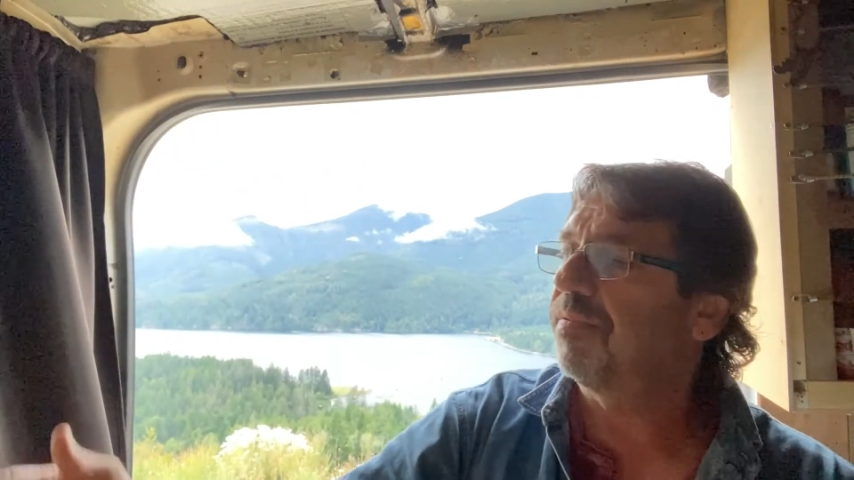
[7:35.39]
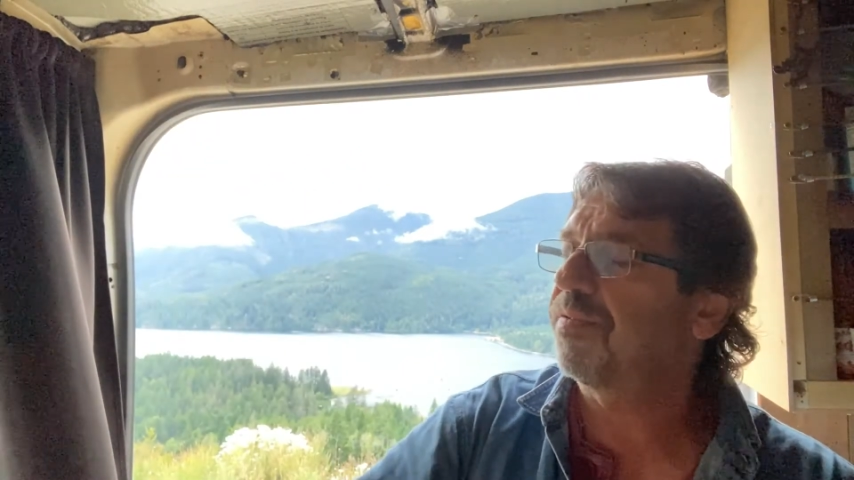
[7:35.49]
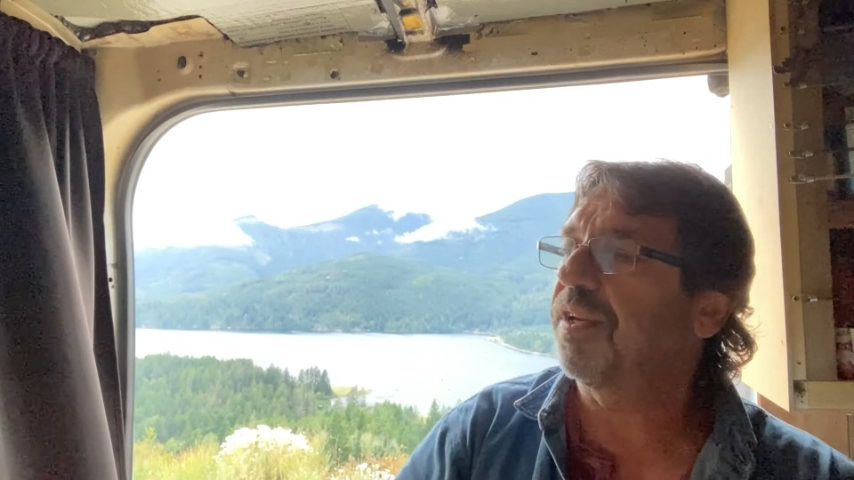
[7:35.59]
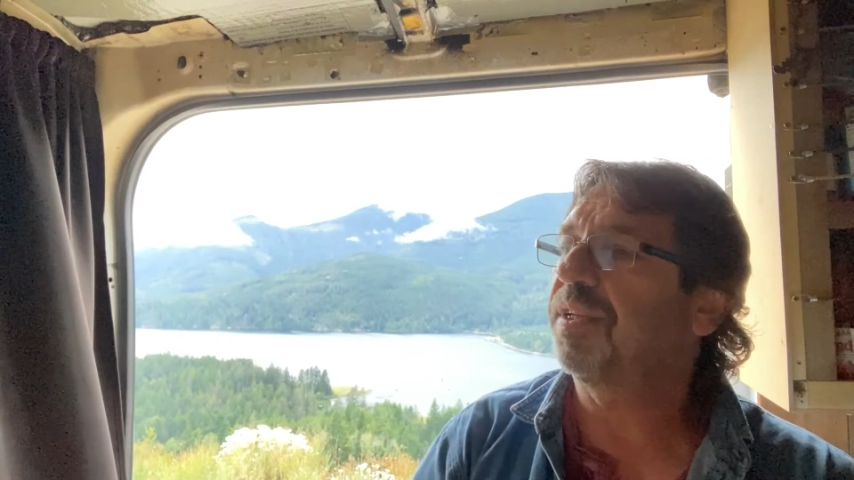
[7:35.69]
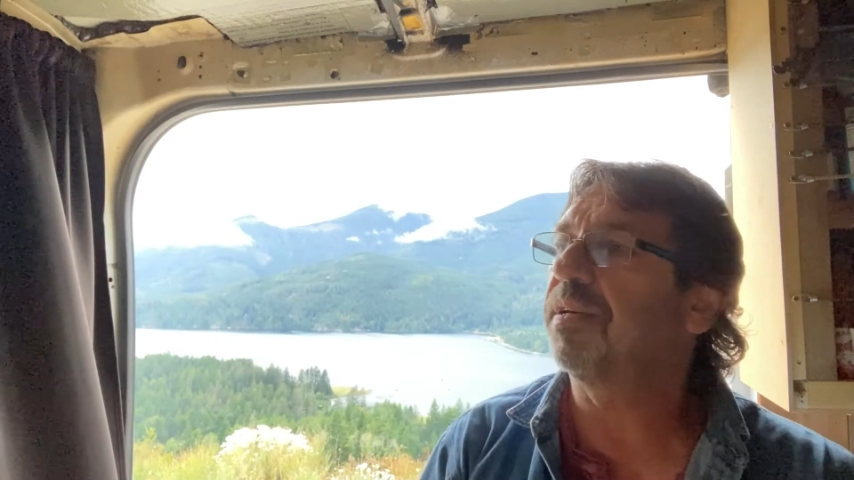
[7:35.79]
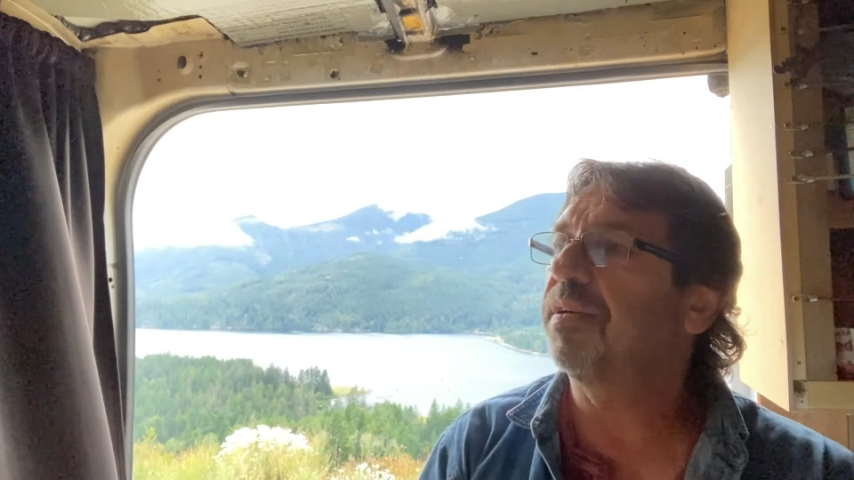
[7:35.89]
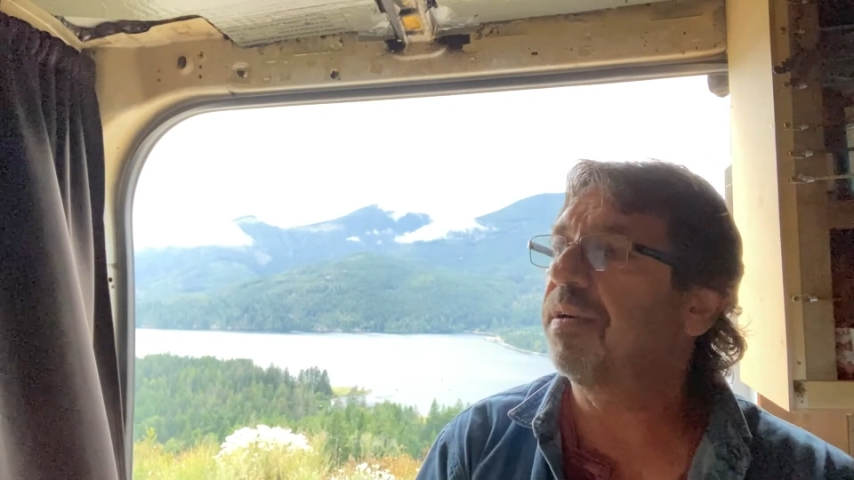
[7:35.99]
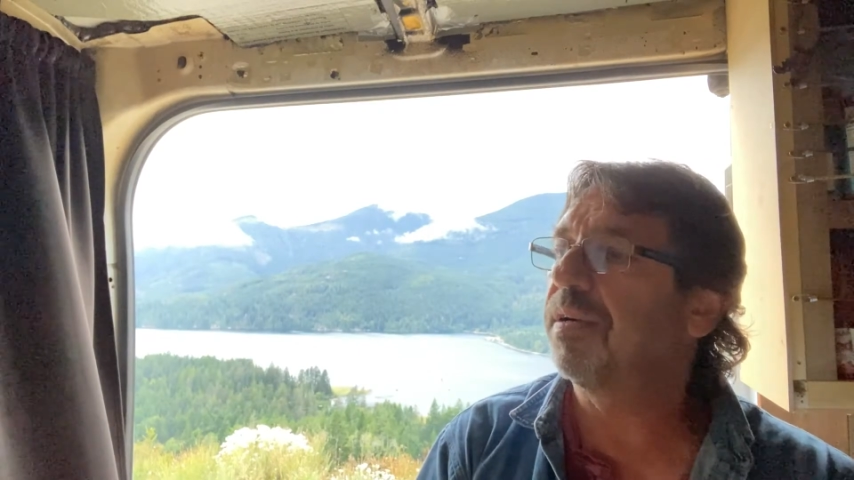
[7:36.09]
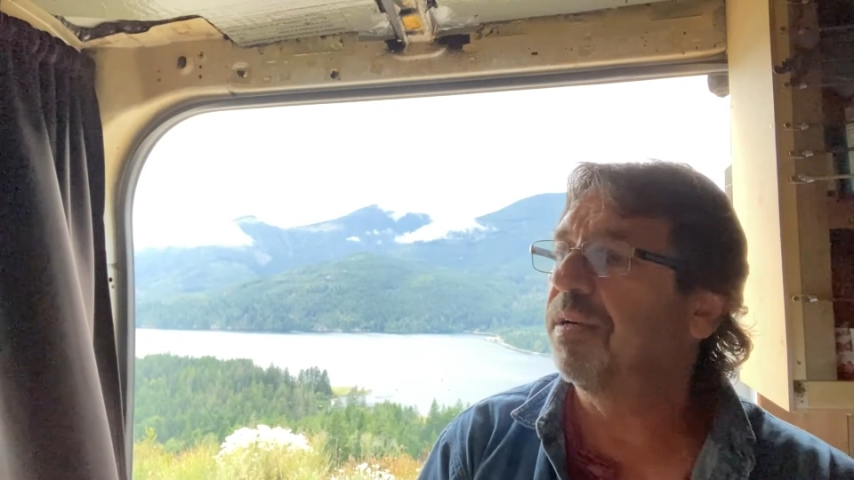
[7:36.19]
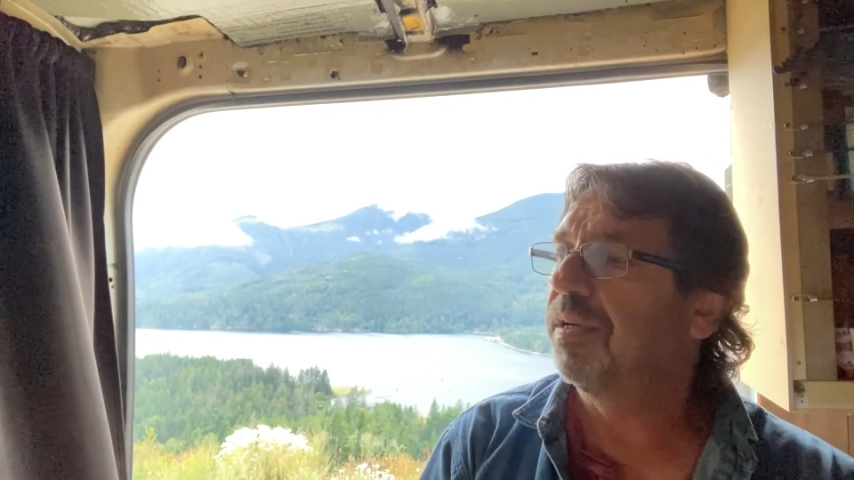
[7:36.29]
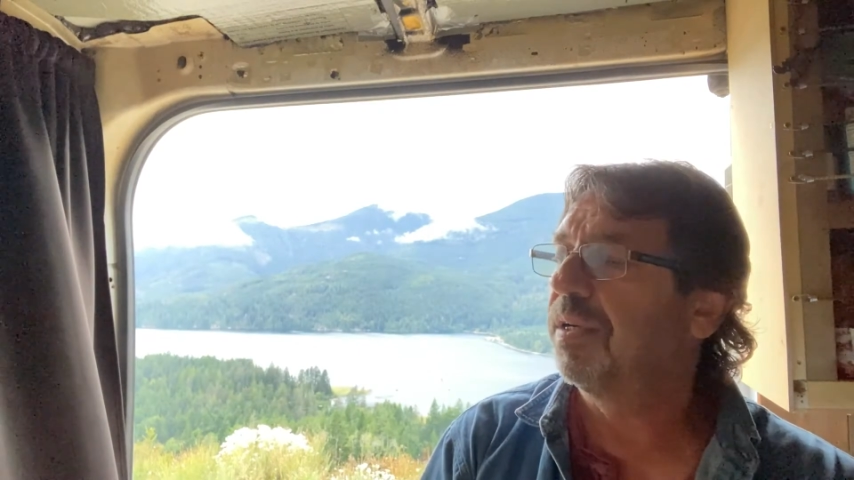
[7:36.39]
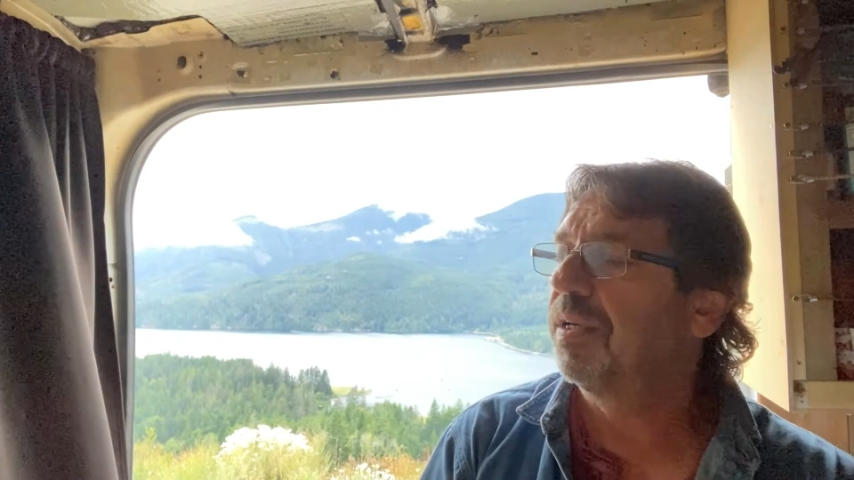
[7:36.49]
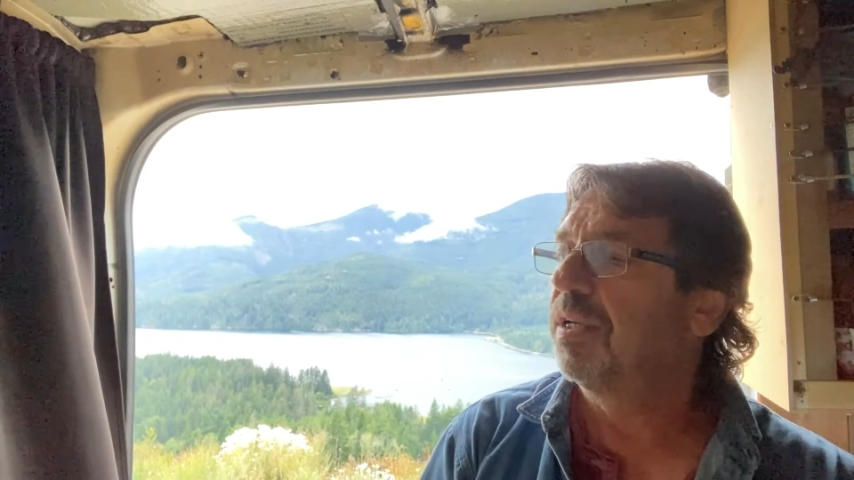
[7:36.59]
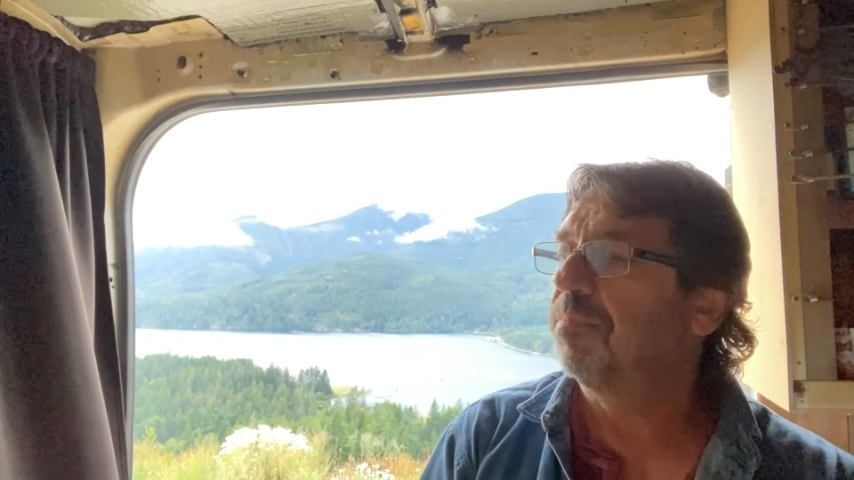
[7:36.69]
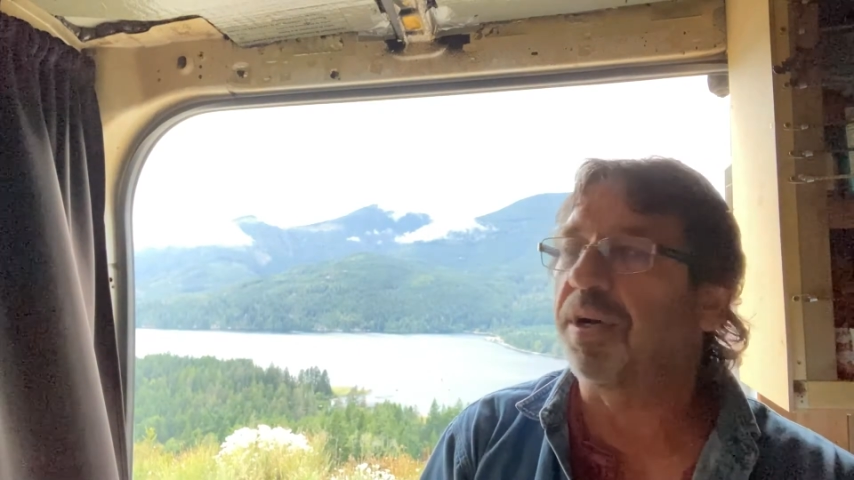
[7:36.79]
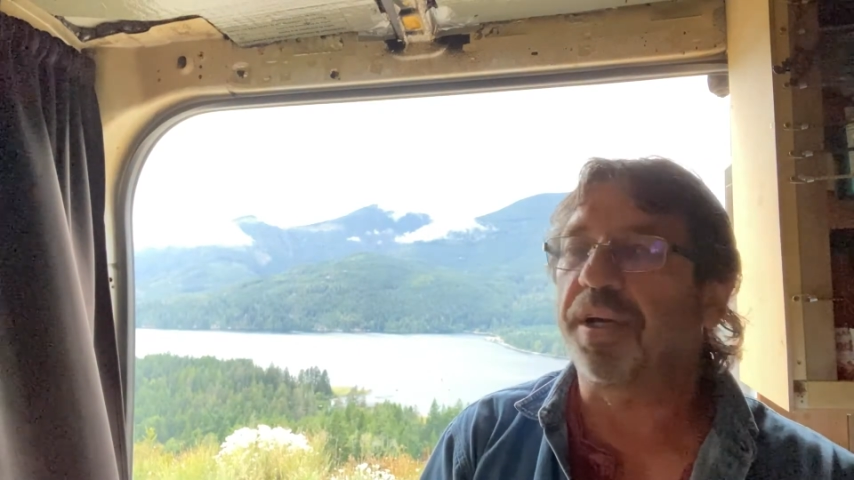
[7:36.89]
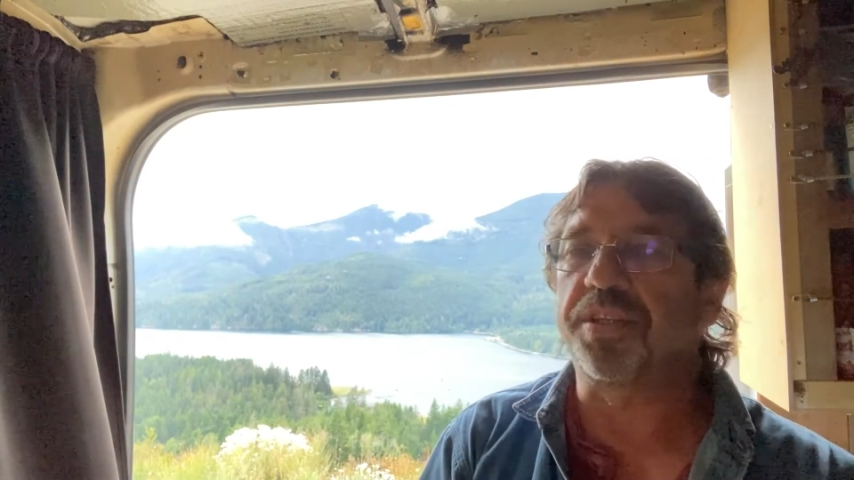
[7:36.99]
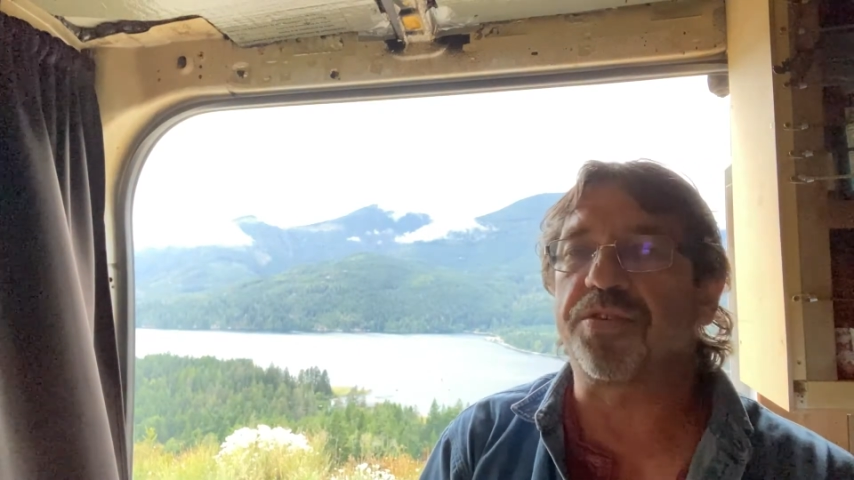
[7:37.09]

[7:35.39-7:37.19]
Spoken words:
front there behind